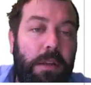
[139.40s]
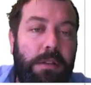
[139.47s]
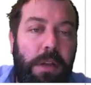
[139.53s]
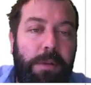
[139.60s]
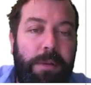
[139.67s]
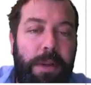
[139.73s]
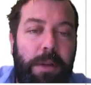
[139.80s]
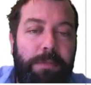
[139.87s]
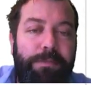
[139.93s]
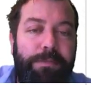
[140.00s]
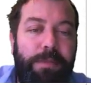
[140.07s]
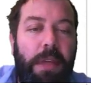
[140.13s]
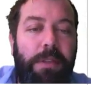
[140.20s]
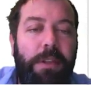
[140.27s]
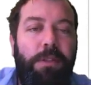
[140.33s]
So here we go.
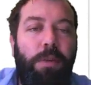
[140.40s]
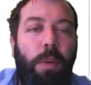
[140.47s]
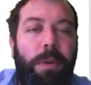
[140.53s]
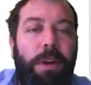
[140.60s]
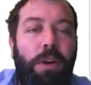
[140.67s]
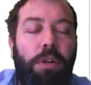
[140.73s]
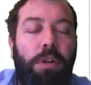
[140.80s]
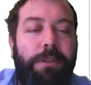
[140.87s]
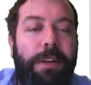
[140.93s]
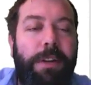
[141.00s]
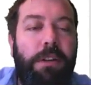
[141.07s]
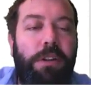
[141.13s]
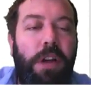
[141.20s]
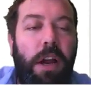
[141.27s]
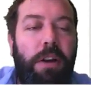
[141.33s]
This is what we call a
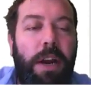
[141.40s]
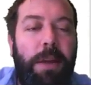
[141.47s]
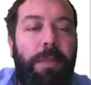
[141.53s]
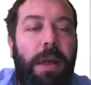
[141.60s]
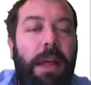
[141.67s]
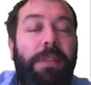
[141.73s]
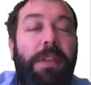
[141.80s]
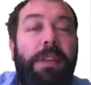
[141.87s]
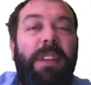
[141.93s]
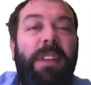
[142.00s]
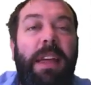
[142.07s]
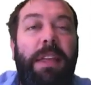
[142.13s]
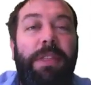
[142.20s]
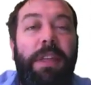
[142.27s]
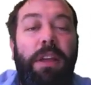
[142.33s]
field diagram. There's
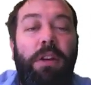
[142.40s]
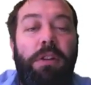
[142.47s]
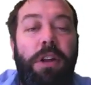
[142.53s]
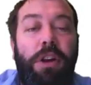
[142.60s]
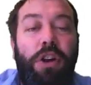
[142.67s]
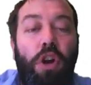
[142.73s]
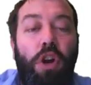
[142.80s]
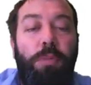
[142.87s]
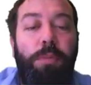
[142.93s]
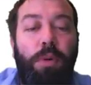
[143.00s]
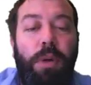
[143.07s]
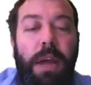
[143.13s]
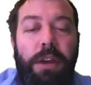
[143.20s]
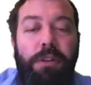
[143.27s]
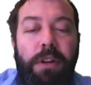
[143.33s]
a thing called a
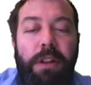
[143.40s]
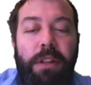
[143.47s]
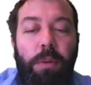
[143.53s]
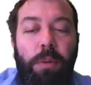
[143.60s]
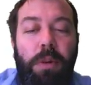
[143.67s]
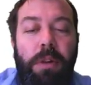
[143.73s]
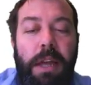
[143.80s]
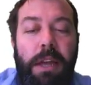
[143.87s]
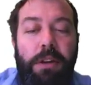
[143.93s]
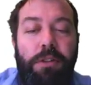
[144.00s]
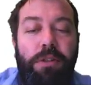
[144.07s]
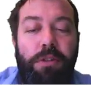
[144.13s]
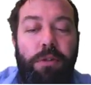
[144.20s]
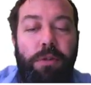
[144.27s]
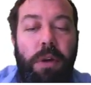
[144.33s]
notebook entry that we'll get
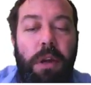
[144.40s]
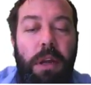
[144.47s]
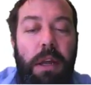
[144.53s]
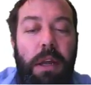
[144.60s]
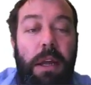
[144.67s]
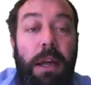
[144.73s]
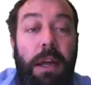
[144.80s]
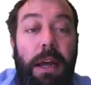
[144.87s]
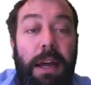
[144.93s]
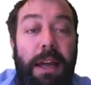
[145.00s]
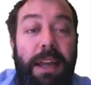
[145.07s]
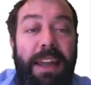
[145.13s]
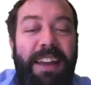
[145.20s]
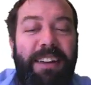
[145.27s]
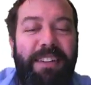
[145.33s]
to
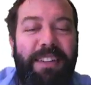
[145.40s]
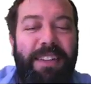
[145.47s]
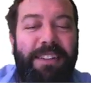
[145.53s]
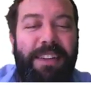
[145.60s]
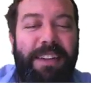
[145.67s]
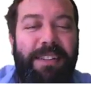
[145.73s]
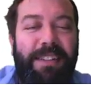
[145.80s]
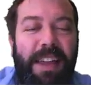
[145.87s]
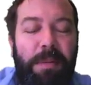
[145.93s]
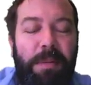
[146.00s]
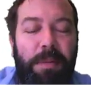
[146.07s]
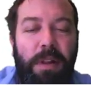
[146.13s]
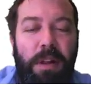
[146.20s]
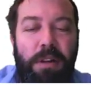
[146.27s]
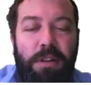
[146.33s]
here in this
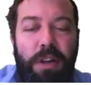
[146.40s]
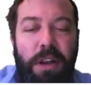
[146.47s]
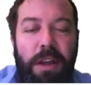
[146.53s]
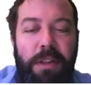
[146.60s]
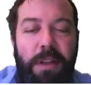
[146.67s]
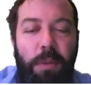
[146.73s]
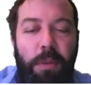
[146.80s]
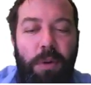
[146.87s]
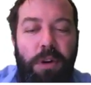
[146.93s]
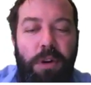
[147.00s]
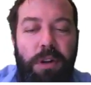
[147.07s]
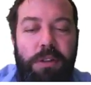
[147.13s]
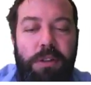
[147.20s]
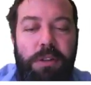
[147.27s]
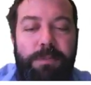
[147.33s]
example. I'll show you how that
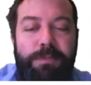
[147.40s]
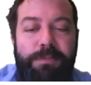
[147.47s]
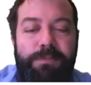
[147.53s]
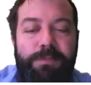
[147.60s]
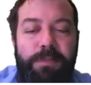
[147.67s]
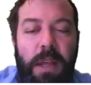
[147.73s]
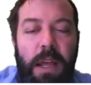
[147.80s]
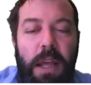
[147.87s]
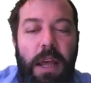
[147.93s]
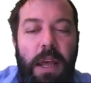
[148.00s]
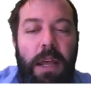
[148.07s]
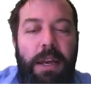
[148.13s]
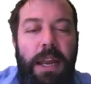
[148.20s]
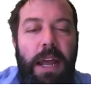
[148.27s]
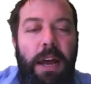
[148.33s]
works.
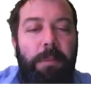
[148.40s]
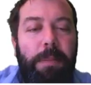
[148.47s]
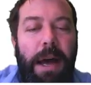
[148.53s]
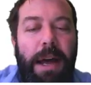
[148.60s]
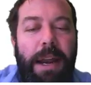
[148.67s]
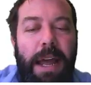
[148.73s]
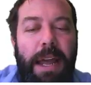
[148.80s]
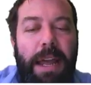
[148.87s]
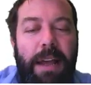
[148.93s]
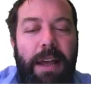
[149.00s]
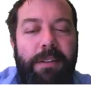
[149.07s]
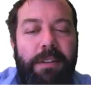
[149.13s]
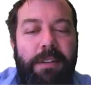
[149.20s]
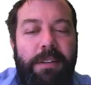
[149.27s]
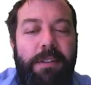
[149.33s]
Now, part A
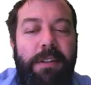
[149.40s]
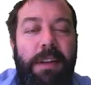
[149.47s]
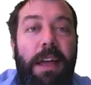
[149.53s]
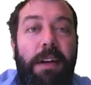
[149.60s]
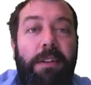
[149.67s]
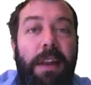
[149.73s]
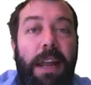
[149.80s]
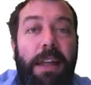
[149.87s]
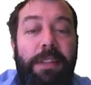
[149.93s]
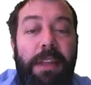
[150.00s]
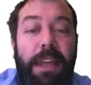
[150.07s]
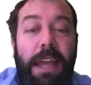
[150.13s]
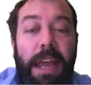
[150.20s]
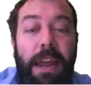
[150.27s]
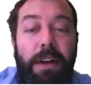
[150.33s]
asks us to calculate
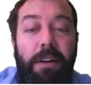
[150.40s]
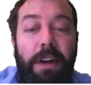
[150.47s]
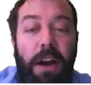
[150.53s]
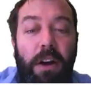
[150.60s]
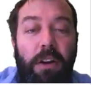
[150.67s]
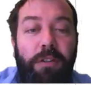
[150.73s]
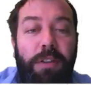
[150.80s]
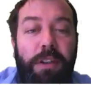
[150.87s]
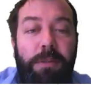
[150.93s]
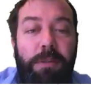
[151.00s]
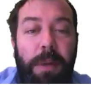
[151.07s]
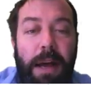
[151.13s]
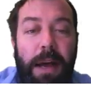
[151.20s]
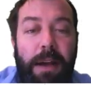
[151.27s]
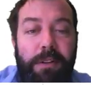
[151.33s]
the area of this
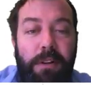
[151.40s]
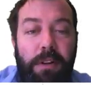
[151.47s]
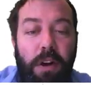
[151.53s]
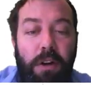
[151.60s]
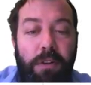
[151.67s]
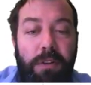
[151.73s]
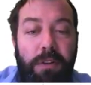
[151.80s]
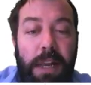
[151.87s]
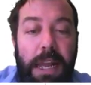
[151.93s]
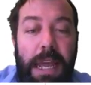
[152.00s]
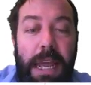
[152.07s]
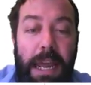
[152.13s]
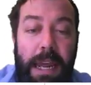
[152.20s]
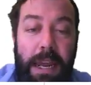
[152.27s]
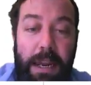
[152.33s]
parcel of
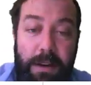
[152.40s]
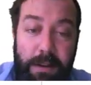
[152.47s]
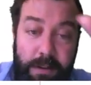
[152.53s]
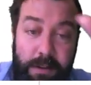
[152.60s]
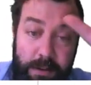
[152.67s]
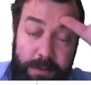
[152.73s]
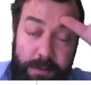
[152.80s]
land.